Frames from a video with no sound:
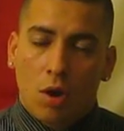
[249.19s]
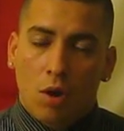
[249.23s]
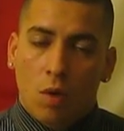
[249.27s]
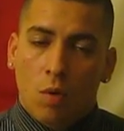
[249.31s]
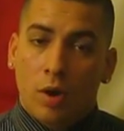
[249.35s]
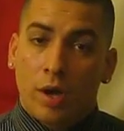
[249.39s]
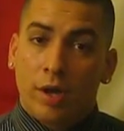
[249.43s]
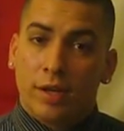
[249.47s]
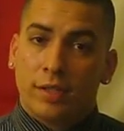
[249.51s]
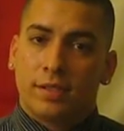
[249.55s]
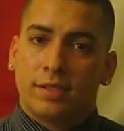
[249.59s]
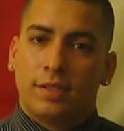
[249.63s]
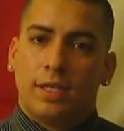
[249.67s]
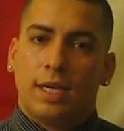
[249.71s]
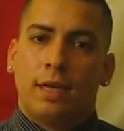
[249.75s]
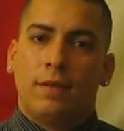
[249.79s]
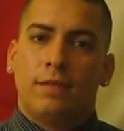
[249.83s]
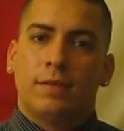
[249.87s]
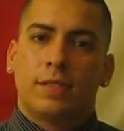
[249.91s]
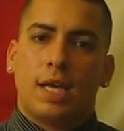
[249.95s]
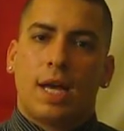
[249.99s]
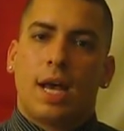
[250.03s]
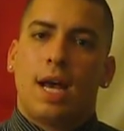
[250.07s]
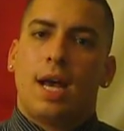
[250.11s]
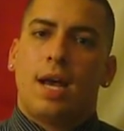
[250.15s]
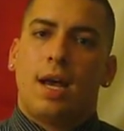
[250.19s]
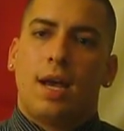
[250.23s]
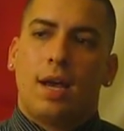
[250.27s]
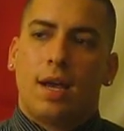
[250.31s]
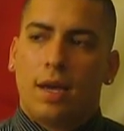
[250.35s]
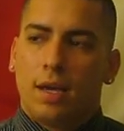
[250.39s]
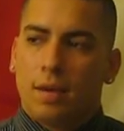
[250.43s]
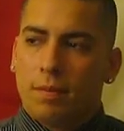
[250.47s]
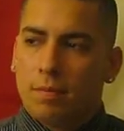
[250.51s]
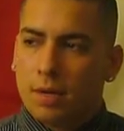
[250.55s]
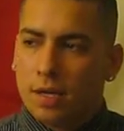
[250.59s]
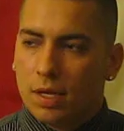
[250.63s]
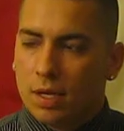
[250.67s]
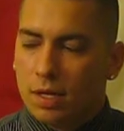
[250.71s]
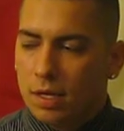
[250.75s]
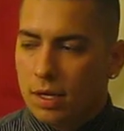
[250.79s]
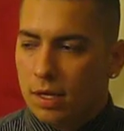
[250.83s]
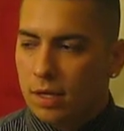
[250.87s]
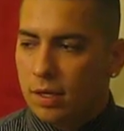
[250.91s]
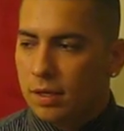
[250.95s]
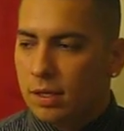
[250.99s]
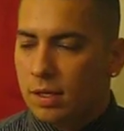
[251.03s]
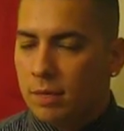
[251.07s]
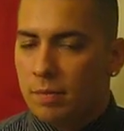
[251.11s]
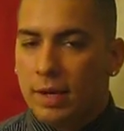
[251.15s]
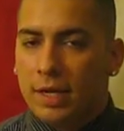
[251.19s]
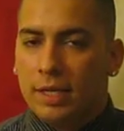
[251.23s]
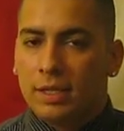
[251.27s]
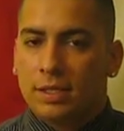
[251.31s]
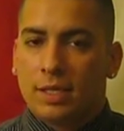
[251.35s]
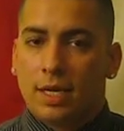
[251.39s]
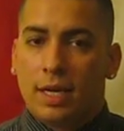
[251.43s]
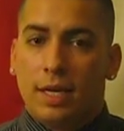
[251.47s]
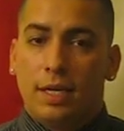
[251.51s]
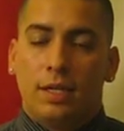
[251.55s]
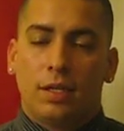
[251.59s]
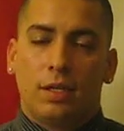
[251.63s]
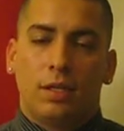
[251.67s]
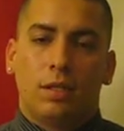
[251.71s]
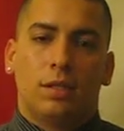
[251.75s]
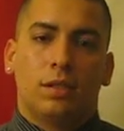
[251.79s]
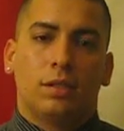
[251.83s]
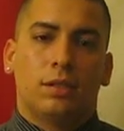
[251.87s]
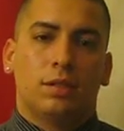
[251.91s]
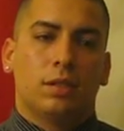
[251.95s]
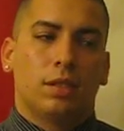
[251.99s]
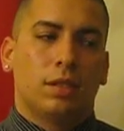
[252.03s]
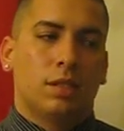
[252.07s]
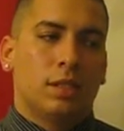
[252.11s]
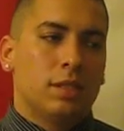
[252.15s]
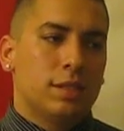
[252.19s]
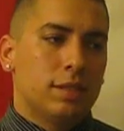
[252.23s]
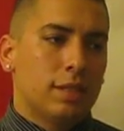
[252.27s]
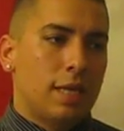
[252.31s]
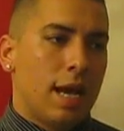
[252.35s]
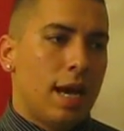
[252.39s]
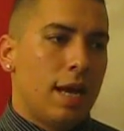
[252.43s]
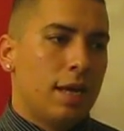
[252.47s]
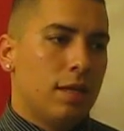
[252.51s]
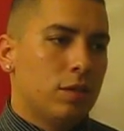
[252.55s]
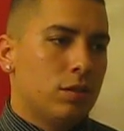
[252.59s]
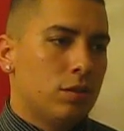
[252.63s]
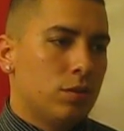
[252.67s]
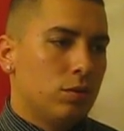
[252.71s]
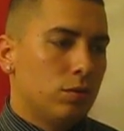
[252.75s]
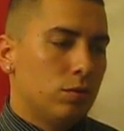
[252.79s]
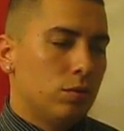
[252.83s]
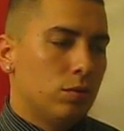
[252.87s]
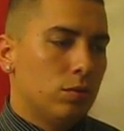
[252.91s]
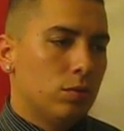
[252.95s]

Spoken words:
Well, to save time, the maintainers decided to